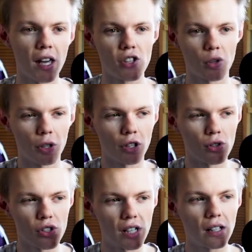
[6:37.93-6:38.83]
So when you're
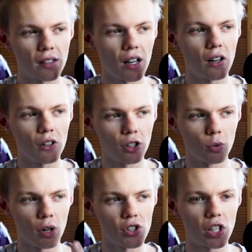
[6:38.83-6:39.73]
sitting there and you're
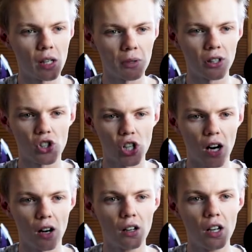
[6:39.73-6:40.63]
watching him in the
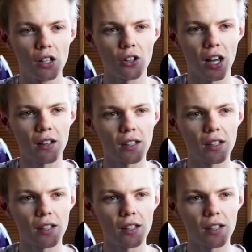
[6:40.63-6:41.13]
chair, you're kind of